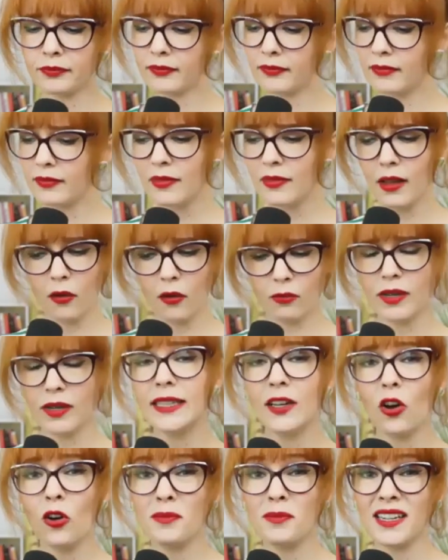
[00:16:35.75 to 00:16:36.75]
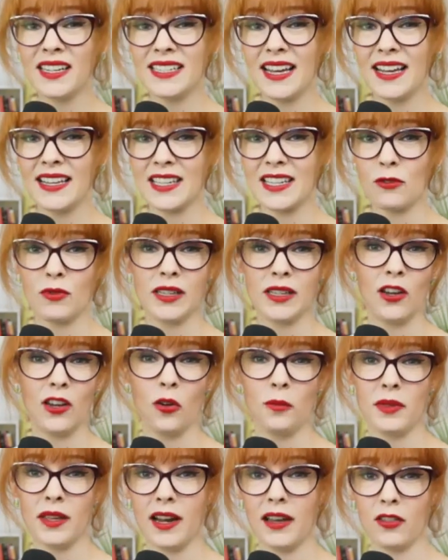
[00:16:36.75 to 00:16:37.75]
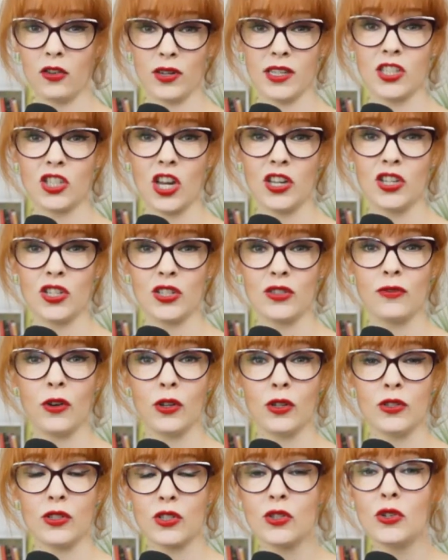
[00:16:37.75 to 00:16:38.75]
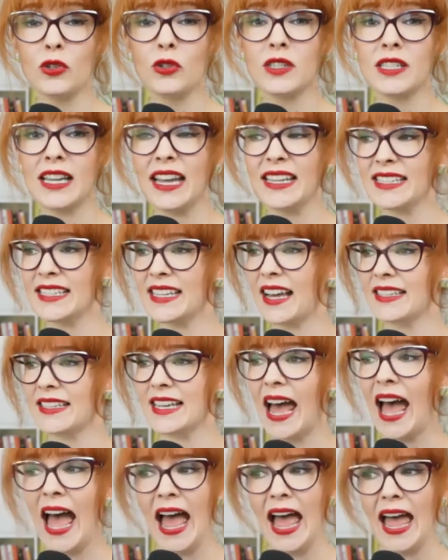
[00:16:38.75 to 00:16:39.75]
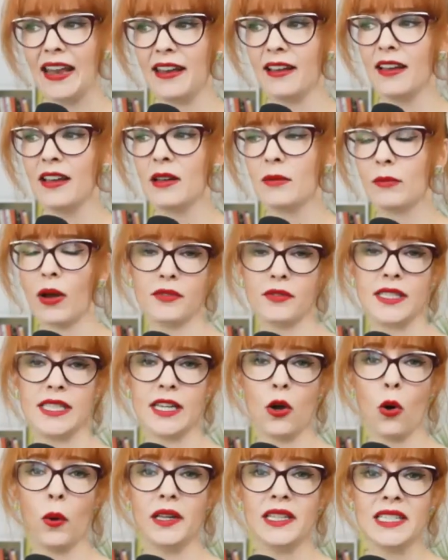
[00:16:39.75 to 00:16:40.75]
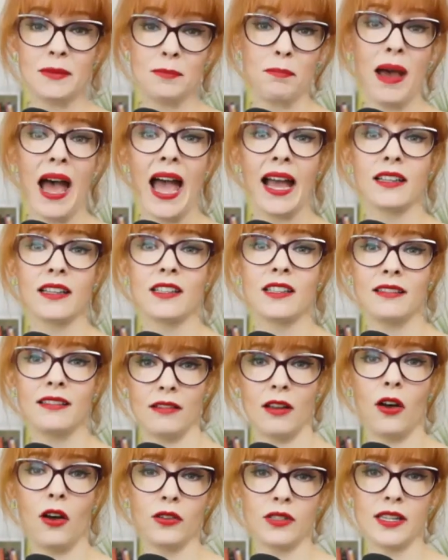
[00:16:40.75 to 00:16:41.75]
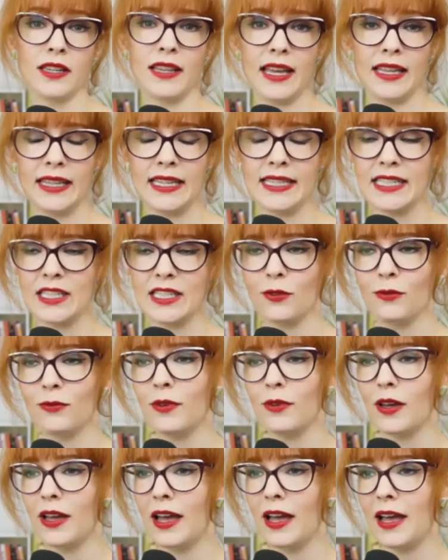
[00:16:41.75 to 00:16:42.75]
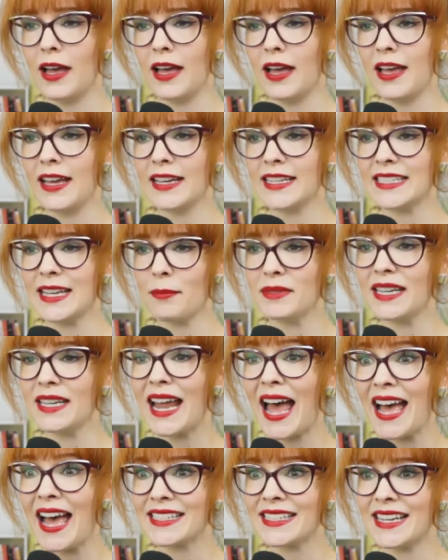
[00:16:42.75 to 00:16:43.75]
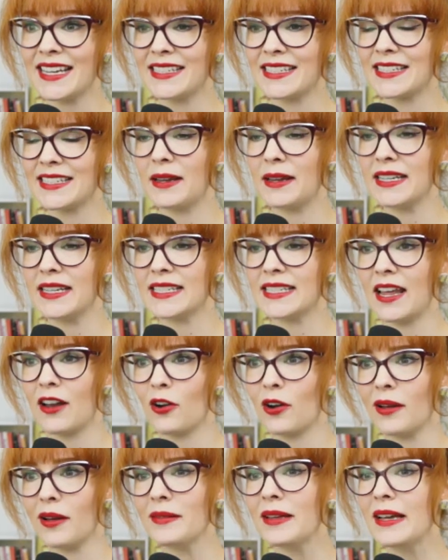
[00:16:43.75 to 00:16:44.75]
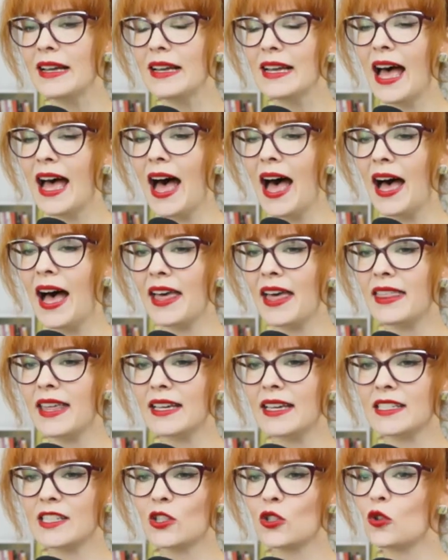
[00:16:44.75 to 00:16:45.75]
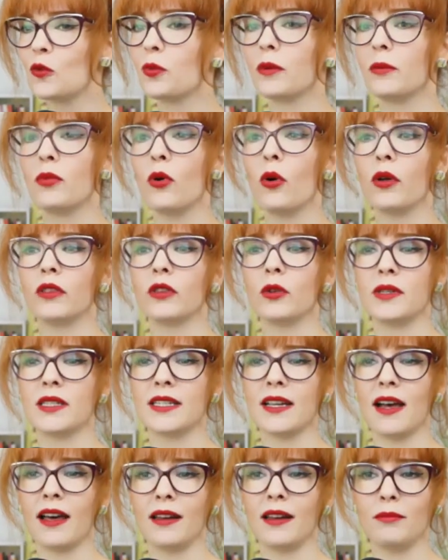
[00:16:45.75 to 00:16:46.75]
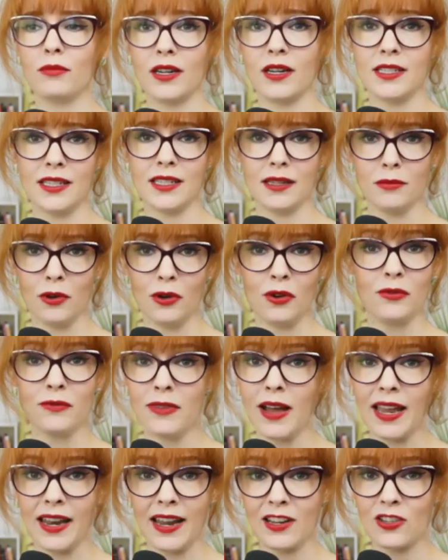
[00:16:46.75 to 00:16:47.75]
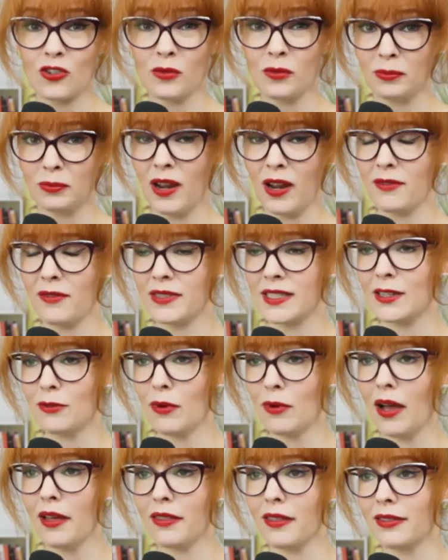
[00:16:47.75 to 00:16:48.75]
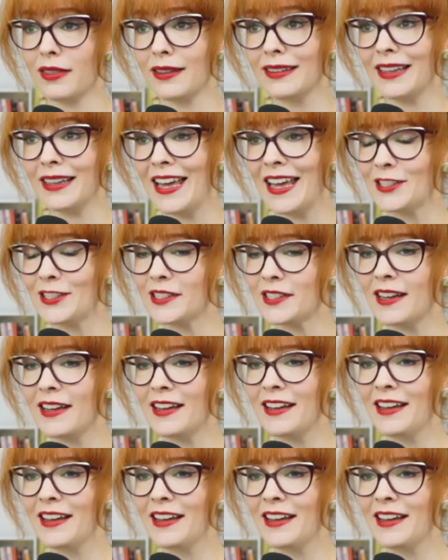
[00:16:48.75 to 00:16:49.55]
I really hope that it does. I really hope that other exchanges follow suit and start to add privacy coins back onto their list of accepted assets, etc. I think it's super important that we start embracing more financial privacy rather than less.